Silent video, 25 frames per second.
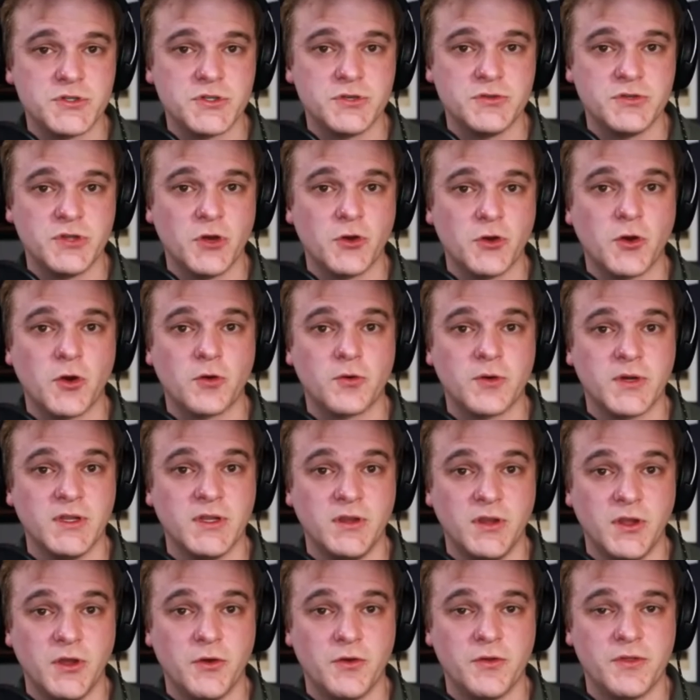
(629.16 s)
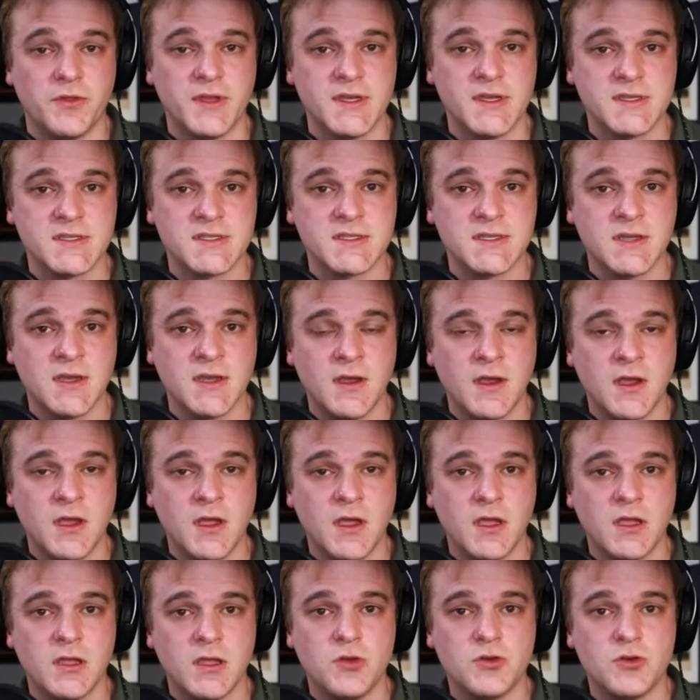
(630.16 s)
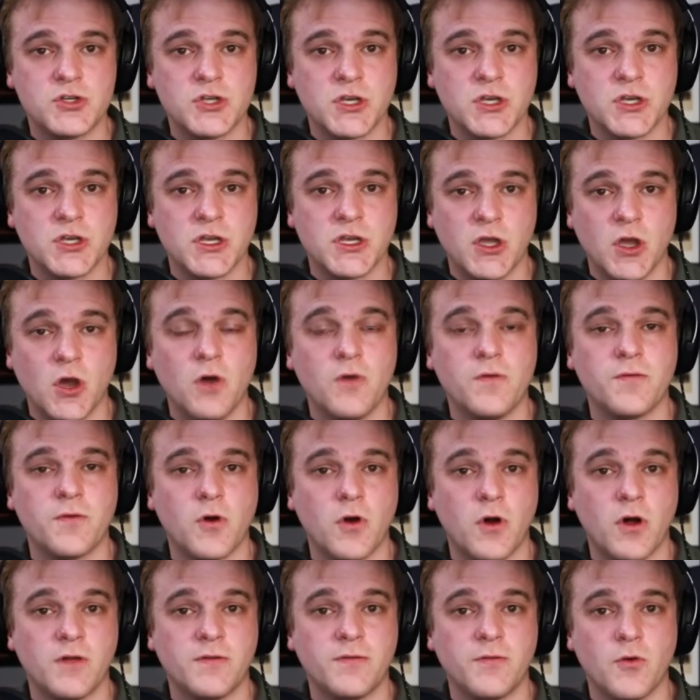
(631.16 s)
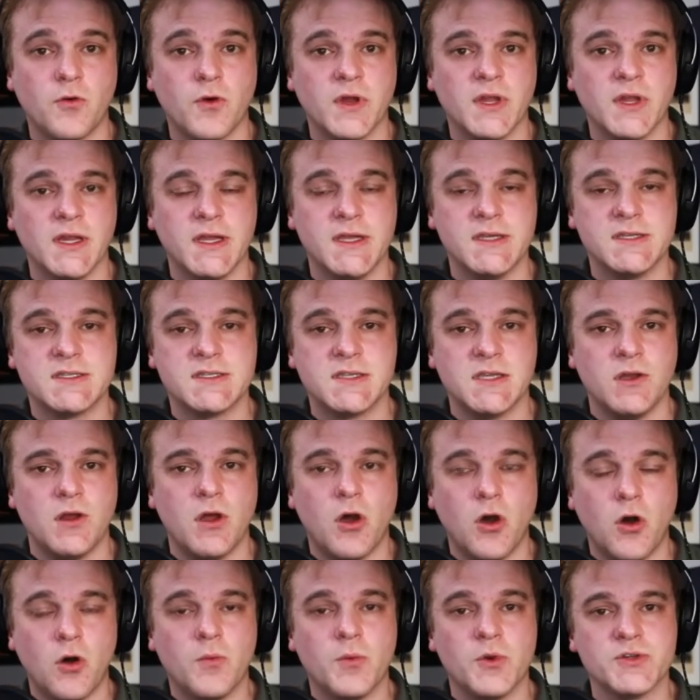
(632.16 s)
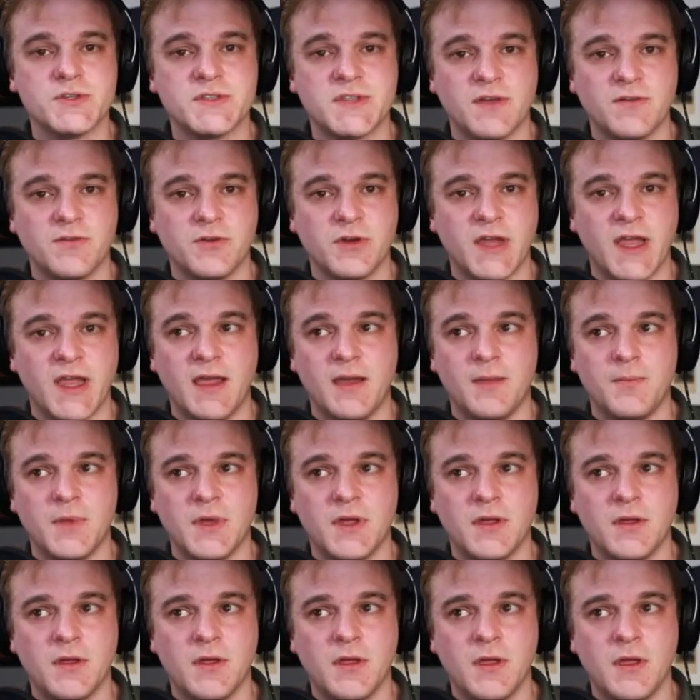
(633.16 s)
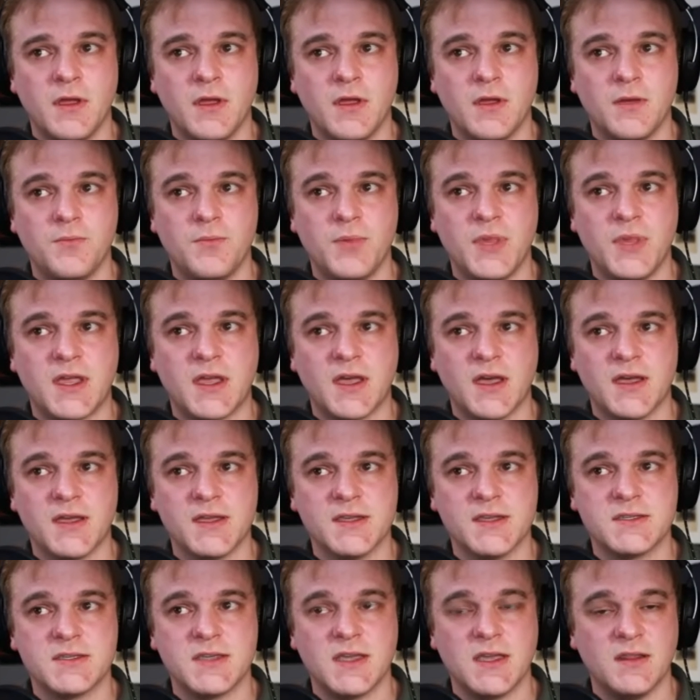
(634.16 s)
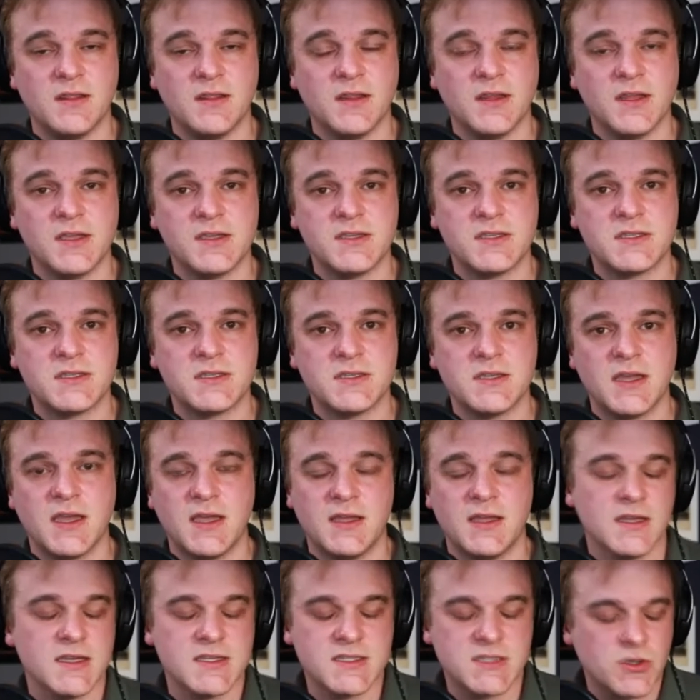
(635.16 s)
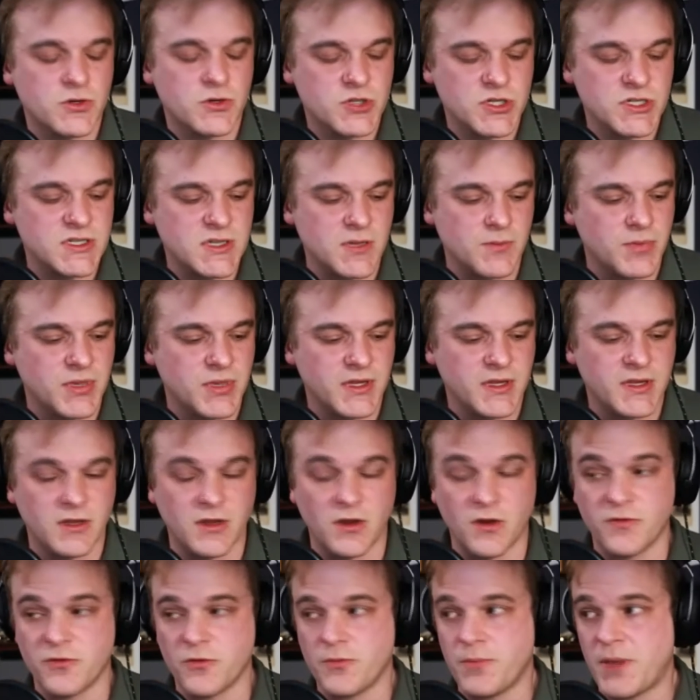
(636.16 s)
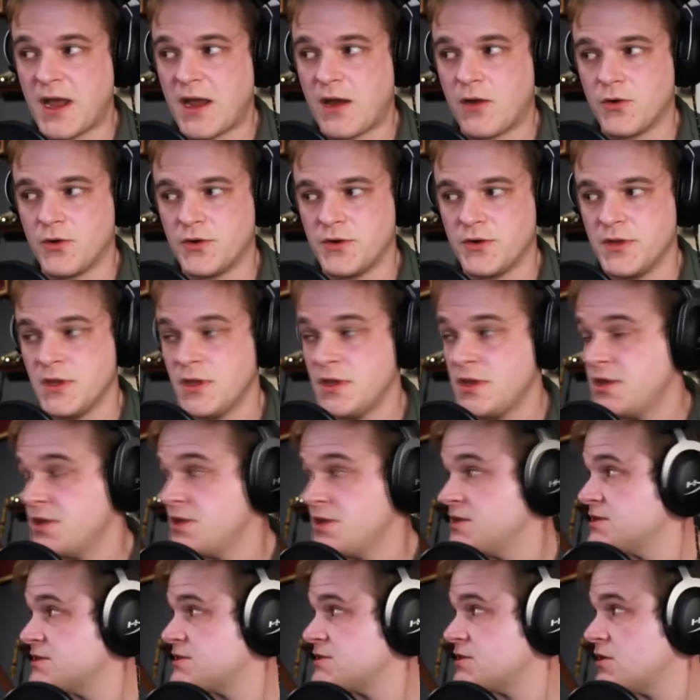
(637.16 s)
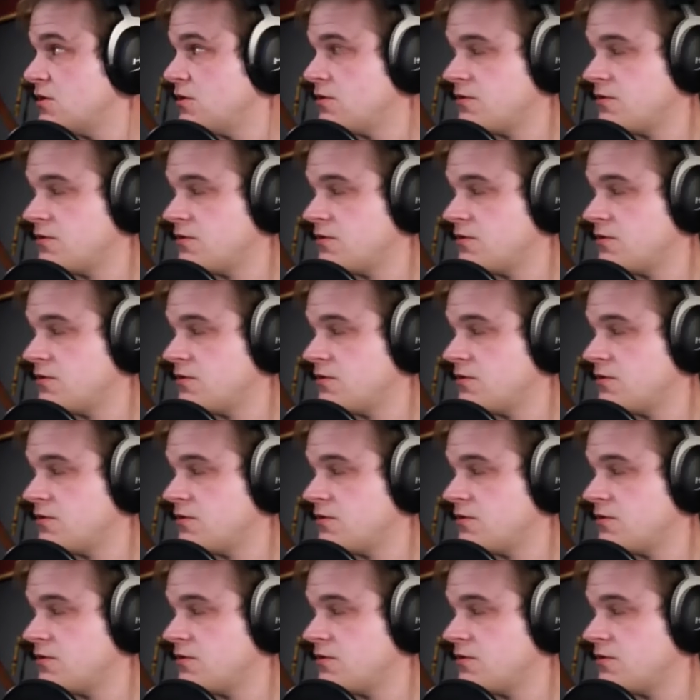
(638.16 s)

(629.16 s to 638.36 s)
who don't already know this, you should go for all four enlists in almost every game because enlists, enlists are just completely overpowered. So